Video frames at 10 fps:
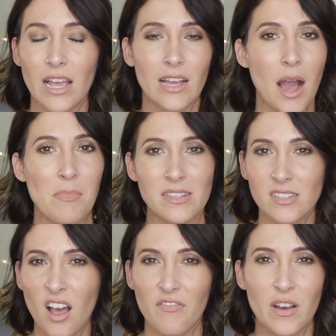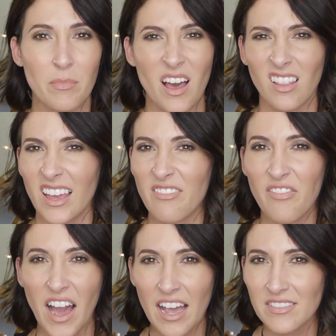I got my stuff in about like
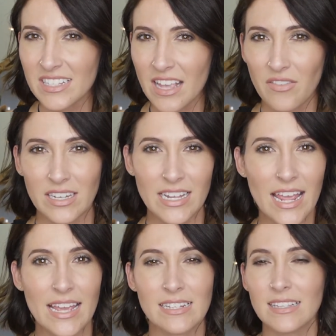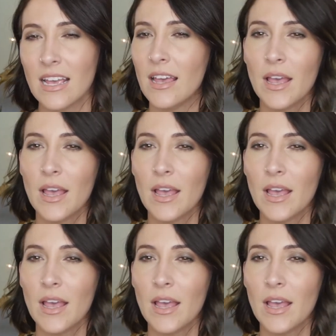five to seven days.